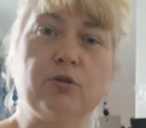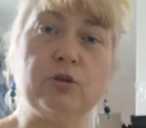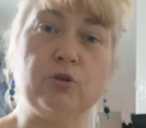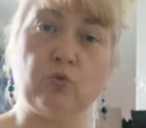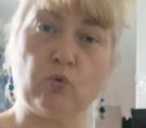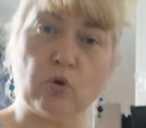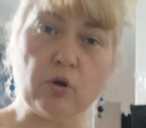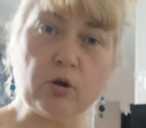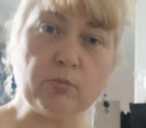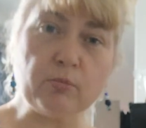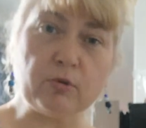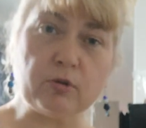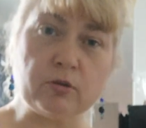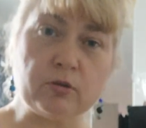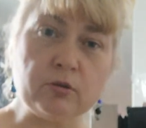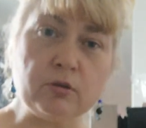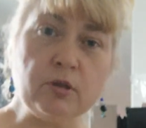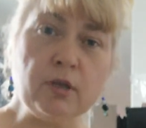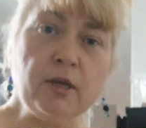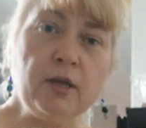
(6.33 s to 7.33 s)
than
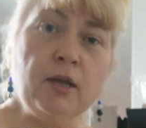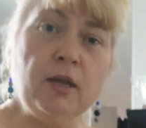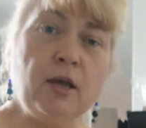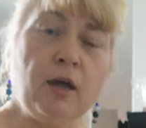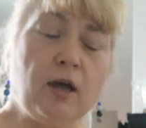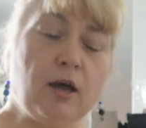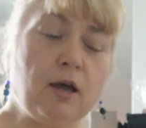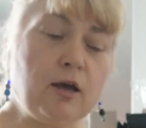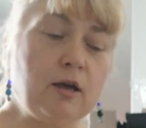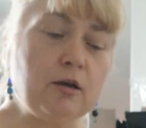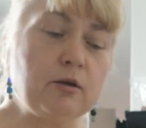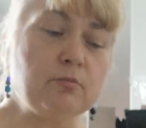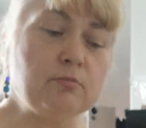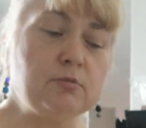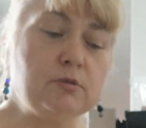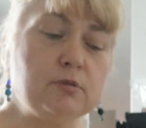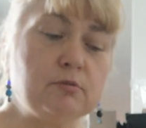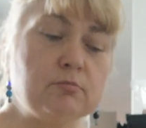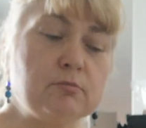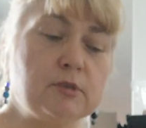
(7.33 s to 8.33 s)
normal,
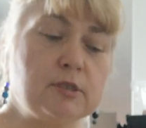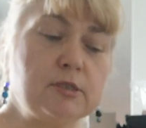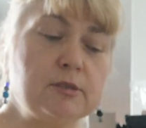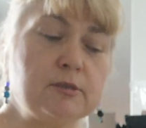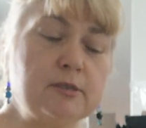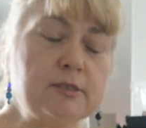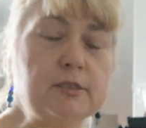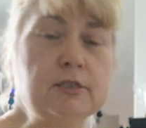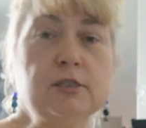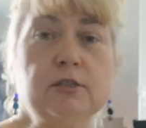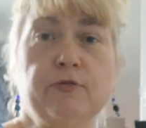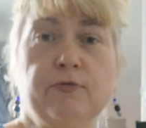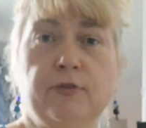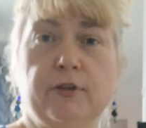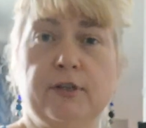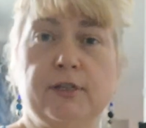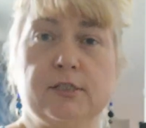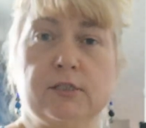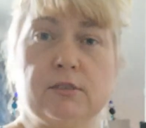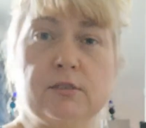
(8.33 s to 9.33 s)
because this is a
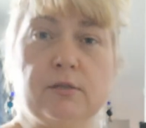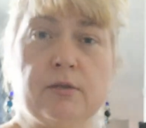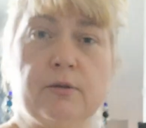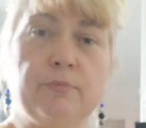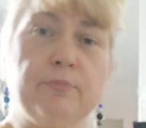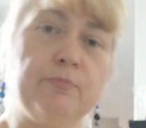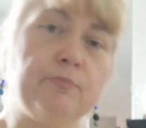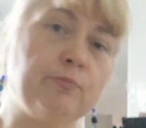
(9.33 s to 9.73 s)
fitness